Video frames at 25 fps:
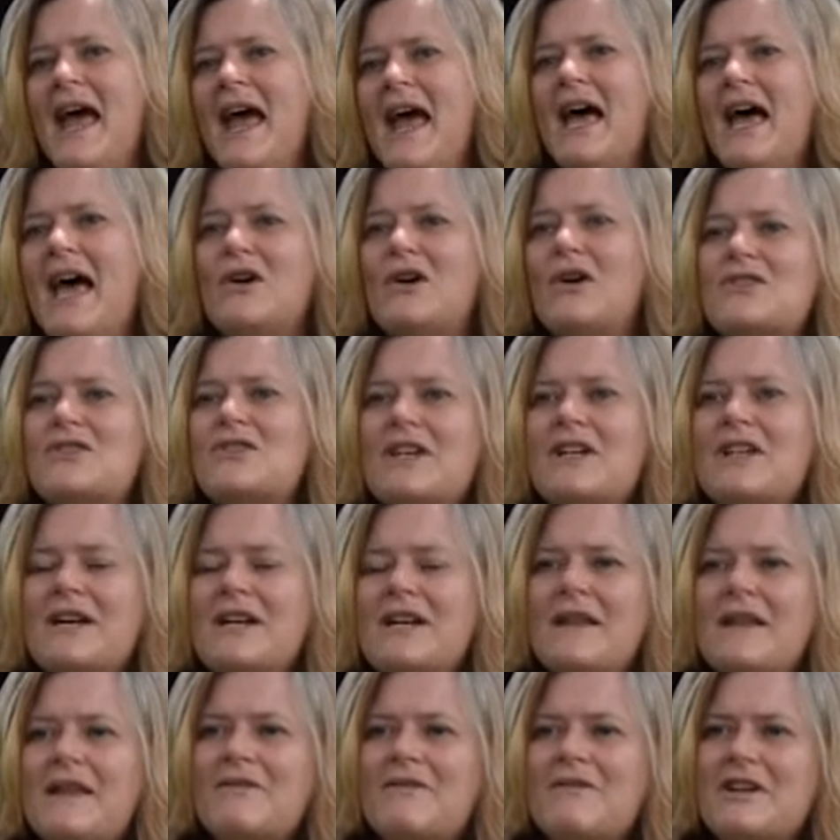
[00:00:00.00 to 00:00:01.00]
and also
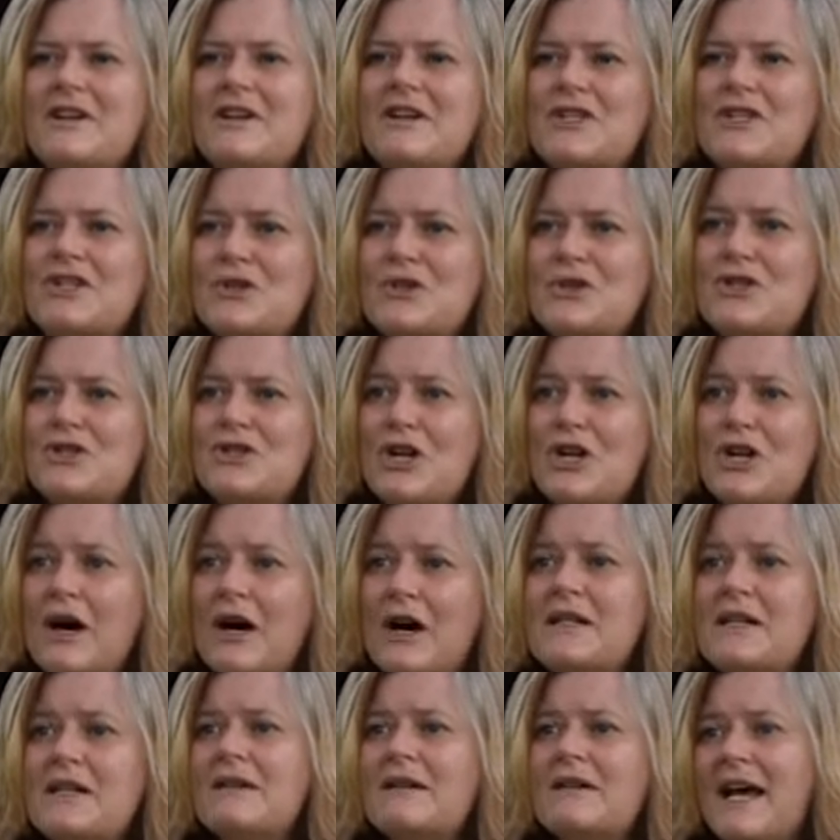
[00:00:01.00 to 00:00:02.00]
getting that research
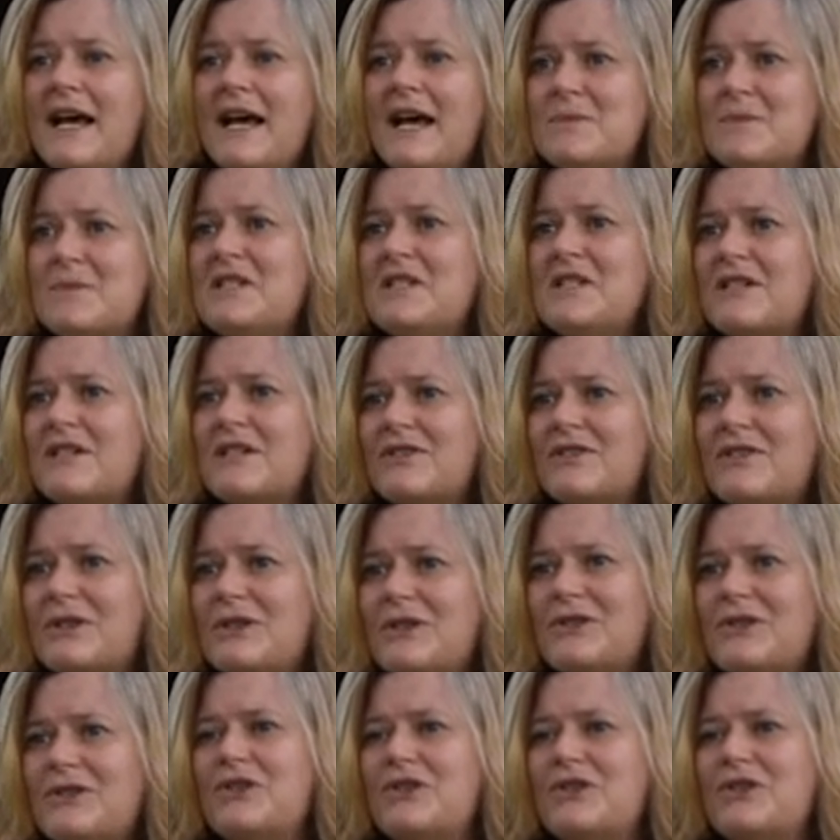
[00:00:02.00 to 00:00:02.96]
done has been difficult,